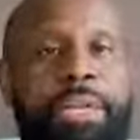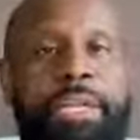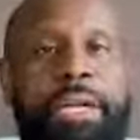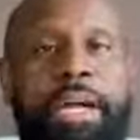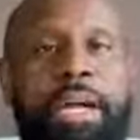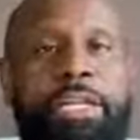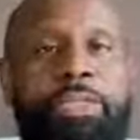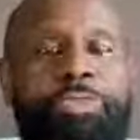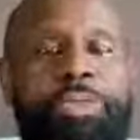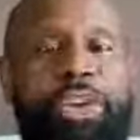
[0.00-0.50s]

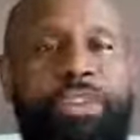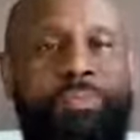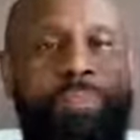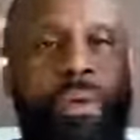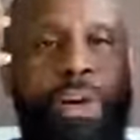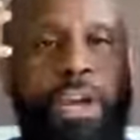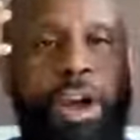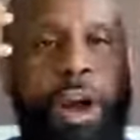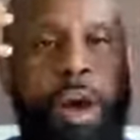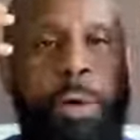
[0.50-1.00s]
because we
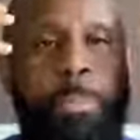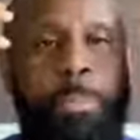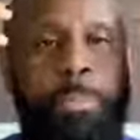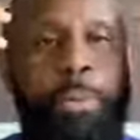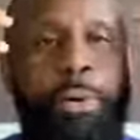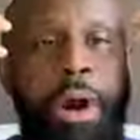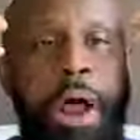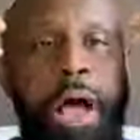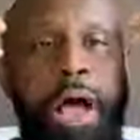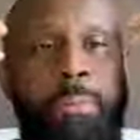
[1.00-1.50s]
put our
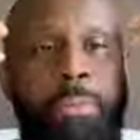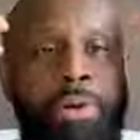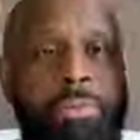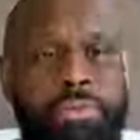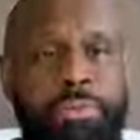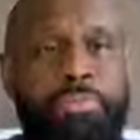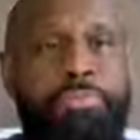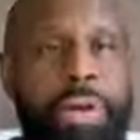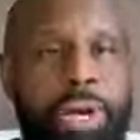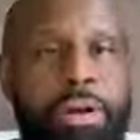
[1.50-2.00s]

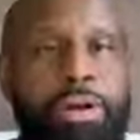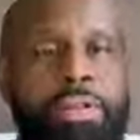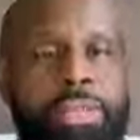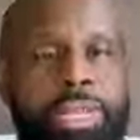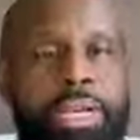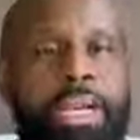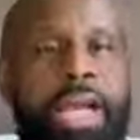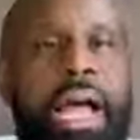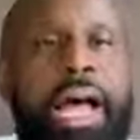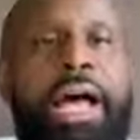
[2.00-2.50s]
problems bigger
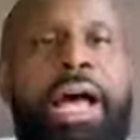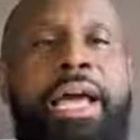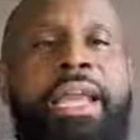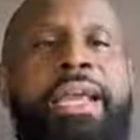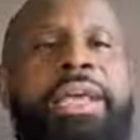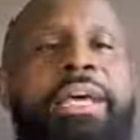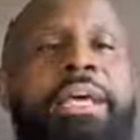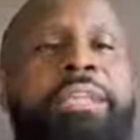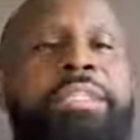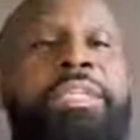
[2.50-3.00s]
than God.
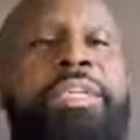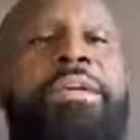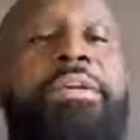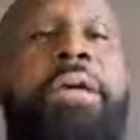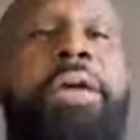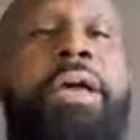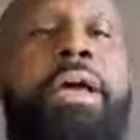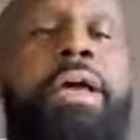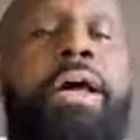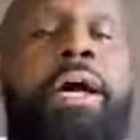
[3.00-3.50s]

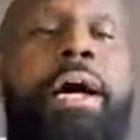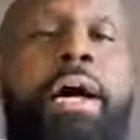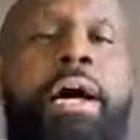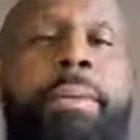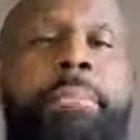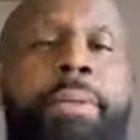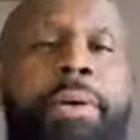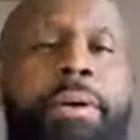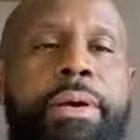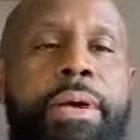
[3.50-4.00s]
See,
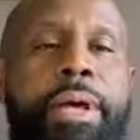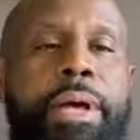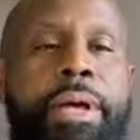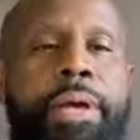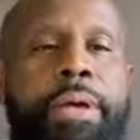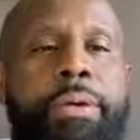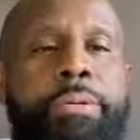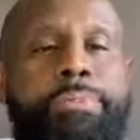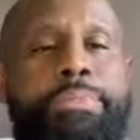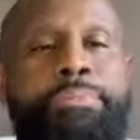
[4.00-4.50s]
uh, Mary,
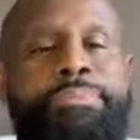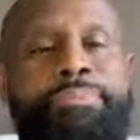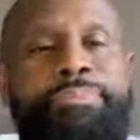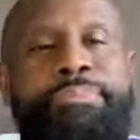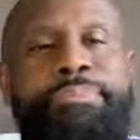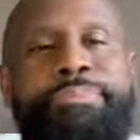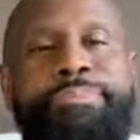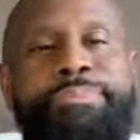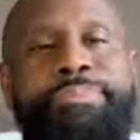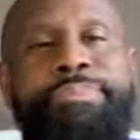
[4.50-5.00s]
um,
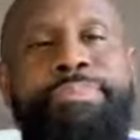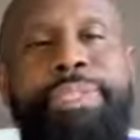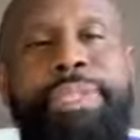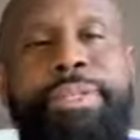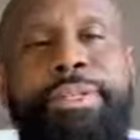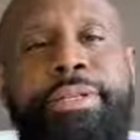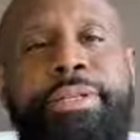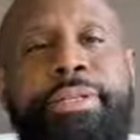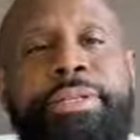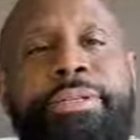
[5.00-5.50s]

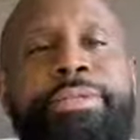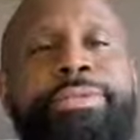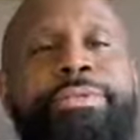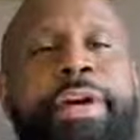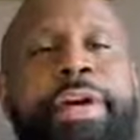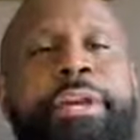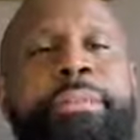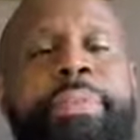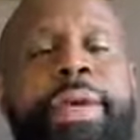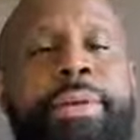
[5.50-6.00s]
you
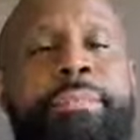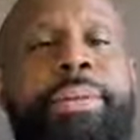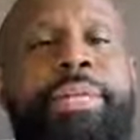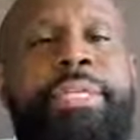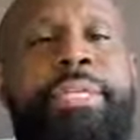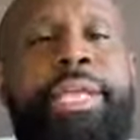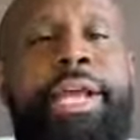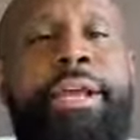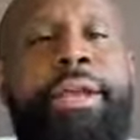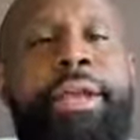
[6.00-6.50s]
trying to make me
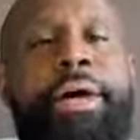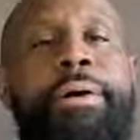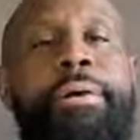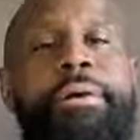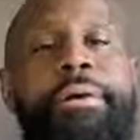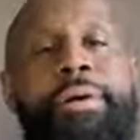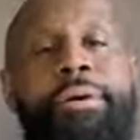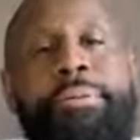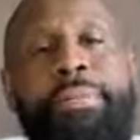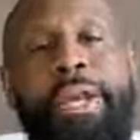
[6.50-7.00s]
stay
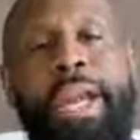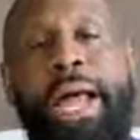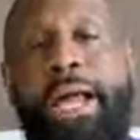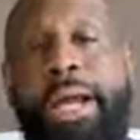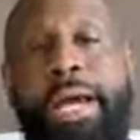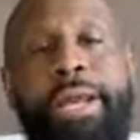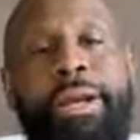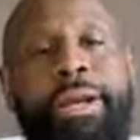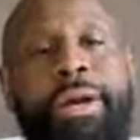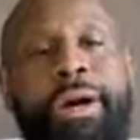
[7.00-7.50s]
longer, but
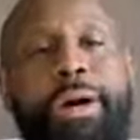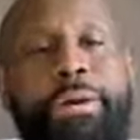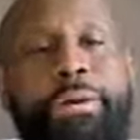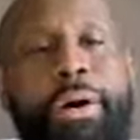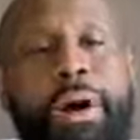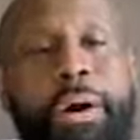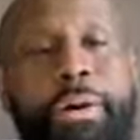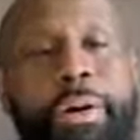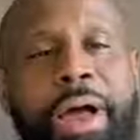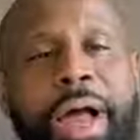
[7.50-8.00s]
I gotta
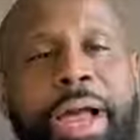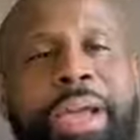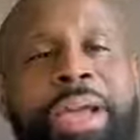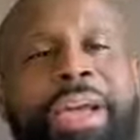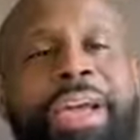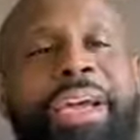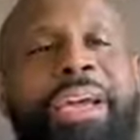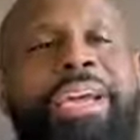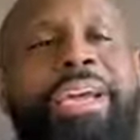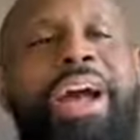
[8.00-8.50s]
go. All right,
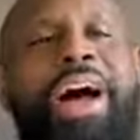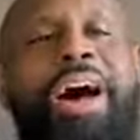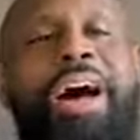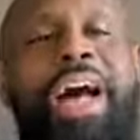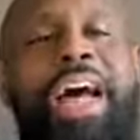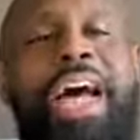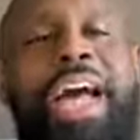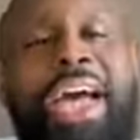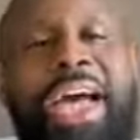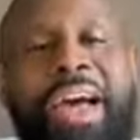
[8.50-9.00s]
y'all
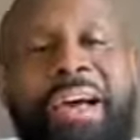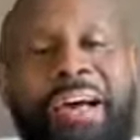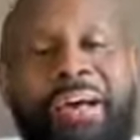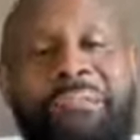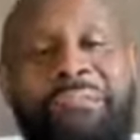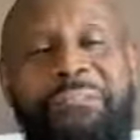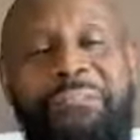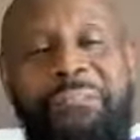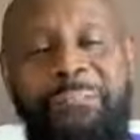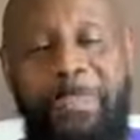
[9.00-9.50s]

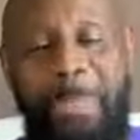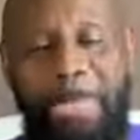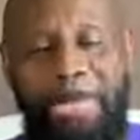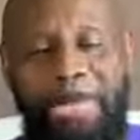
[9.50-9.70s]
have